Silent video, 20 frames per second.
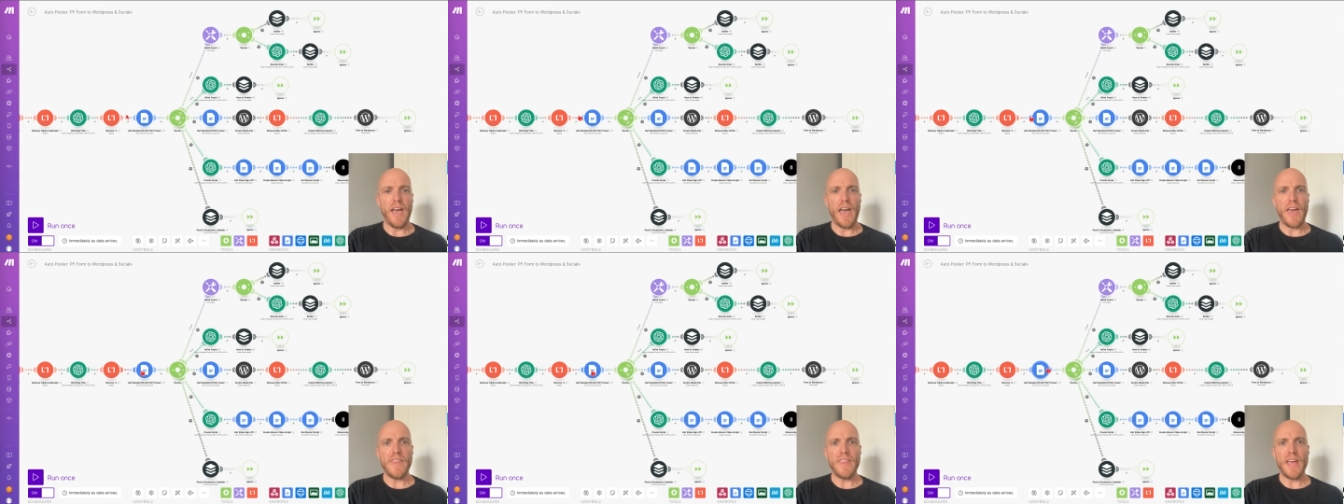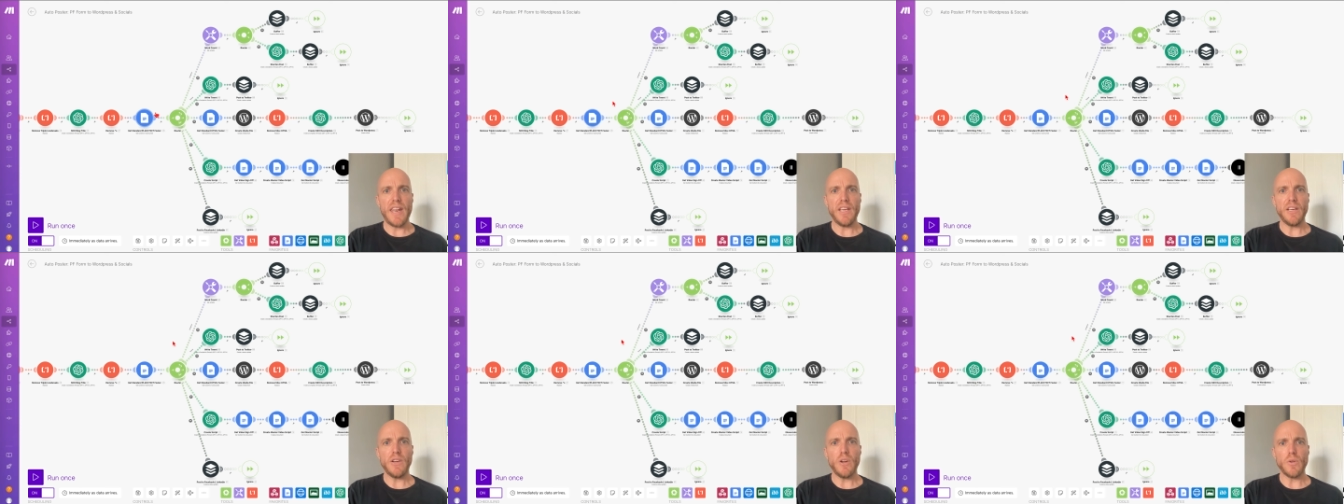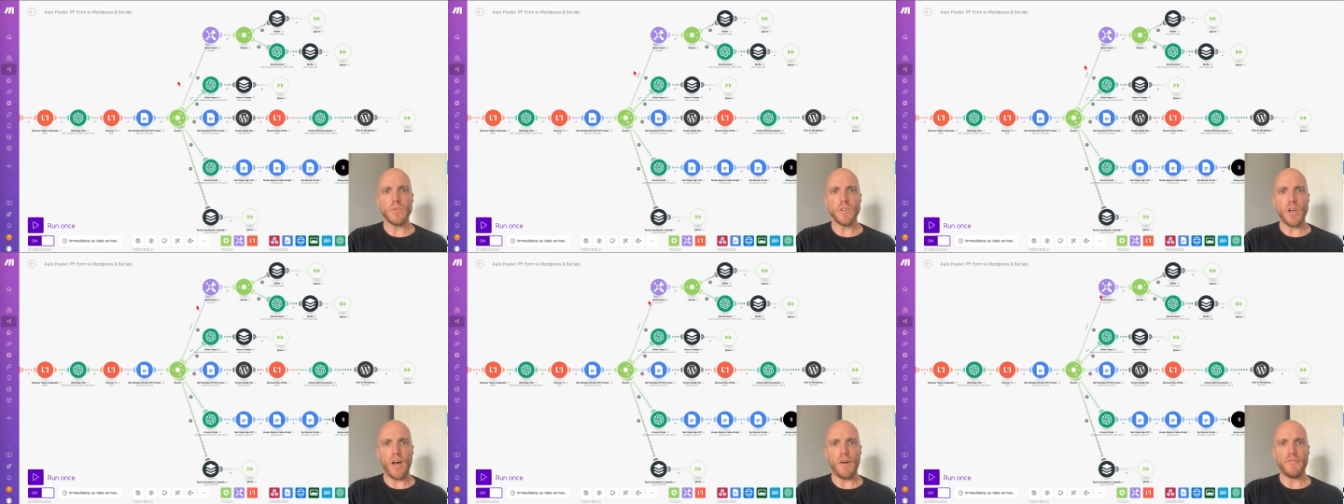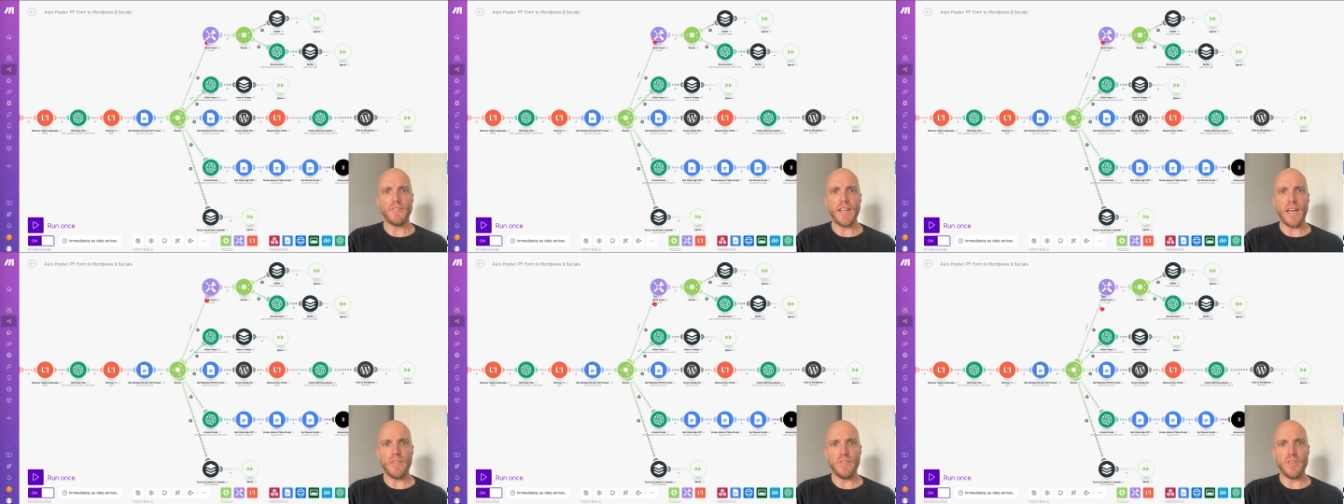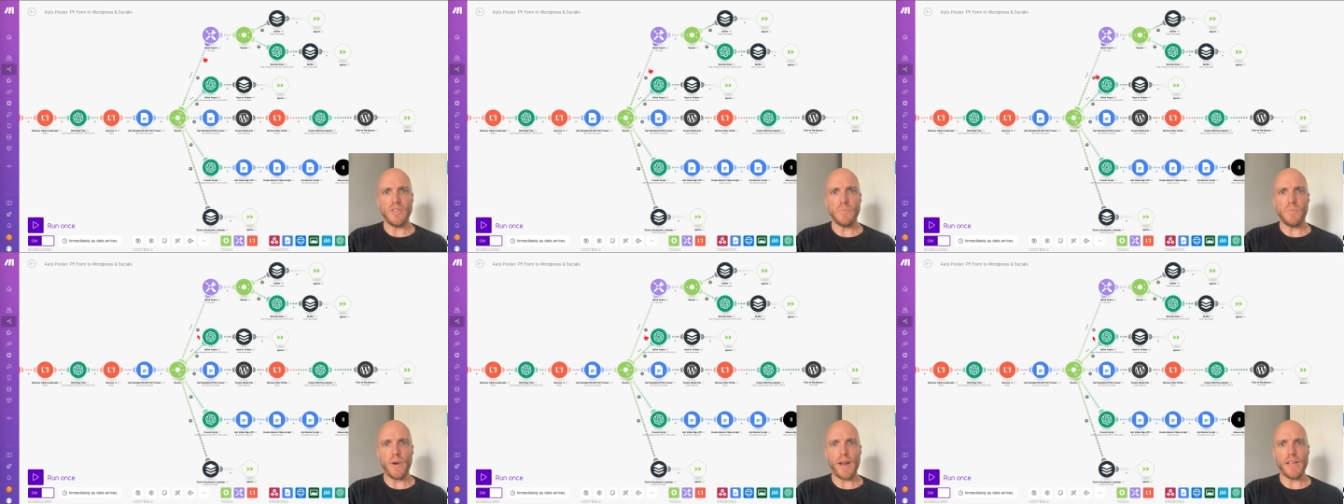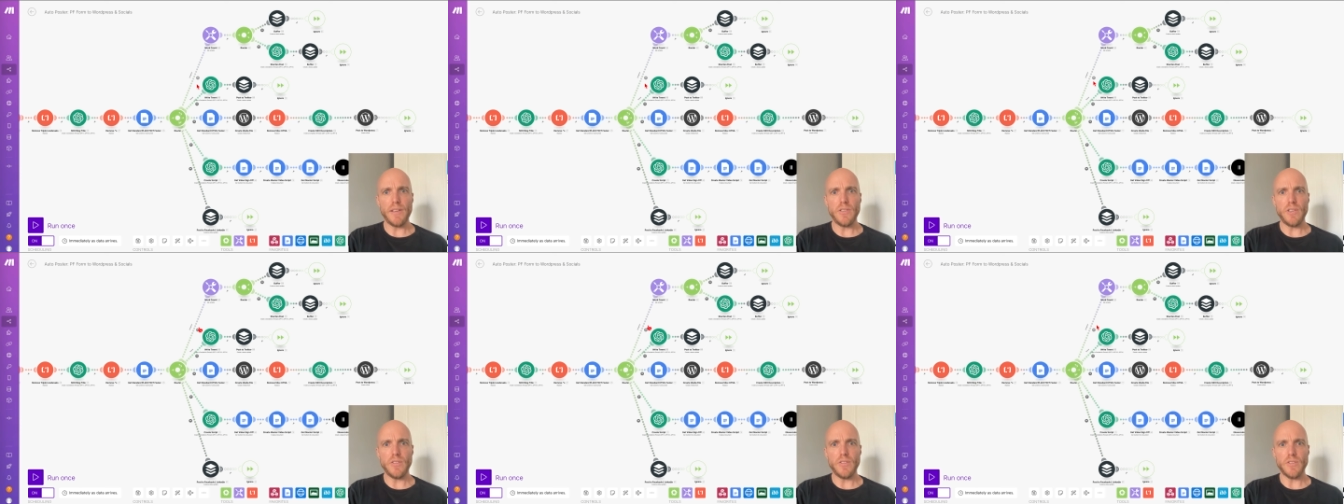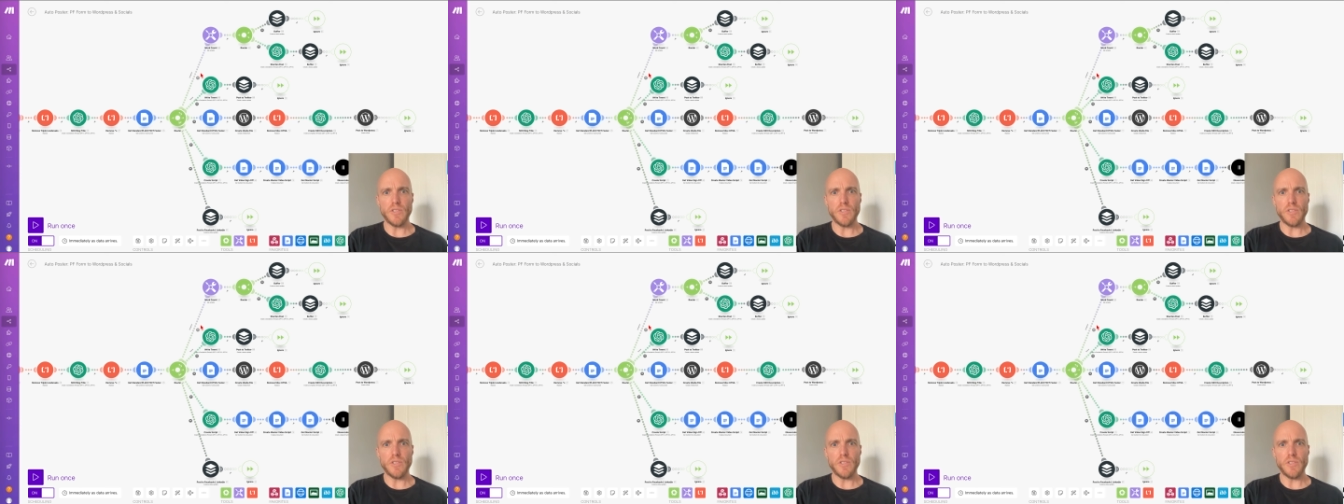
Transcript: and then it goes off down these branches.